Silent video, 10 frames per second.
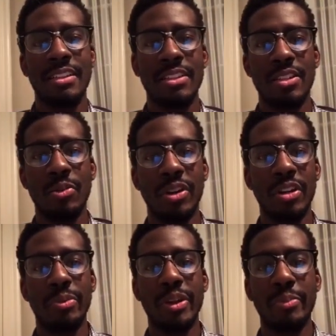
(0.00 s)
So we're
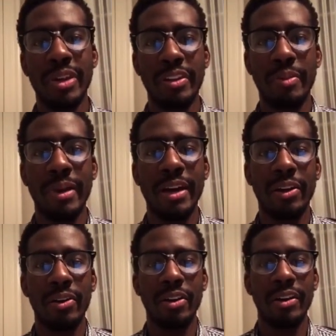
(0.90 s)
going to bring Brenda
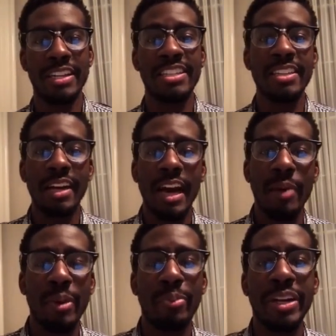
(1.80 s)
back on. I see your
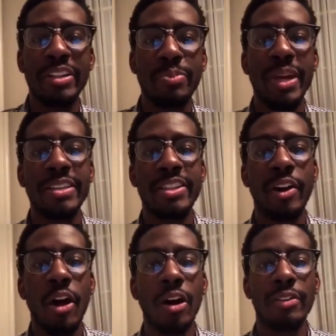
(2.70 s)
comment. Brenda's based in
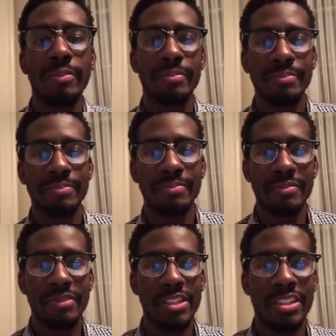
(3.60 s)
Harlem,
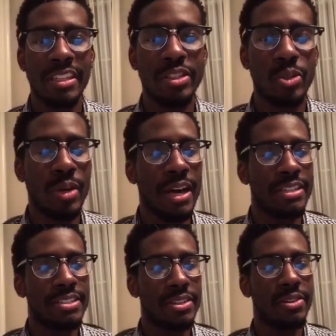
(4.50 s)
just to let you
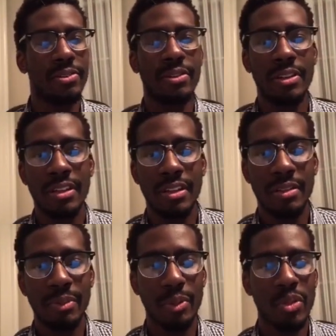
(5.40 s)
guys know.
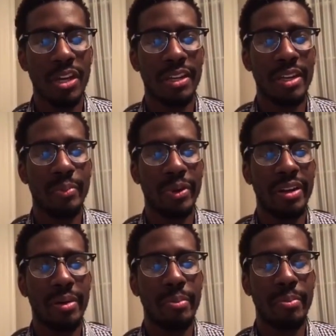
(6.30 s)
But we'll try to get
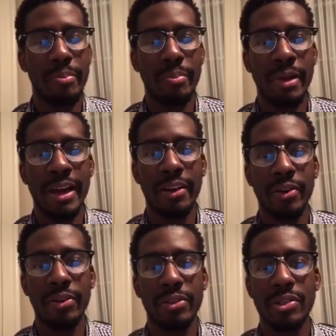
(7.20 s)
Brenda back
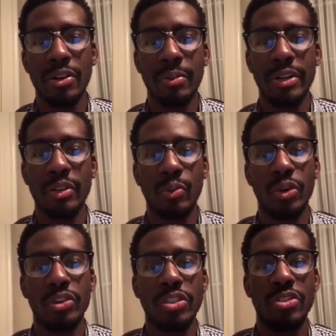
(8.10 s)
on to talk about the
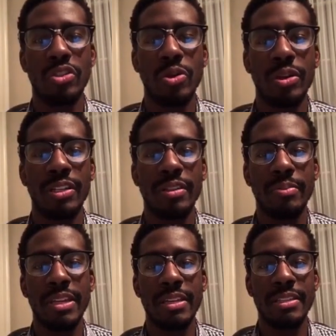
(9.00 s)
work she's doing in the
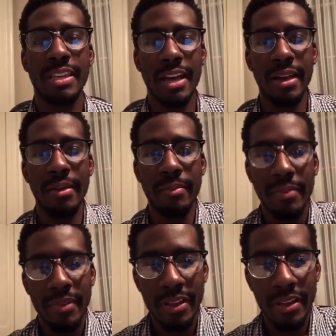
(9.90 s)
meantime.
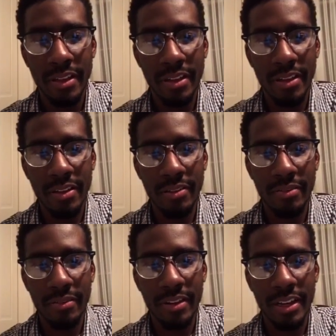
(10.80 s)

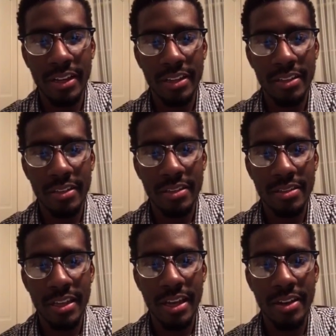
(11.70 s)
All right,
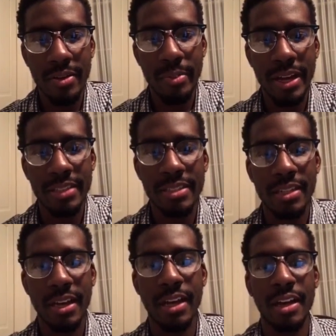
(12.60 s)
let's add her back to
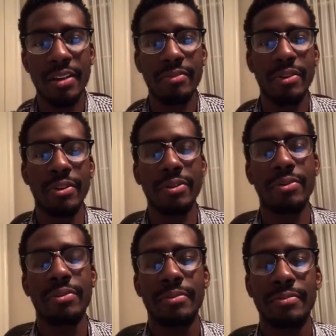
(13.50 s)
the convo.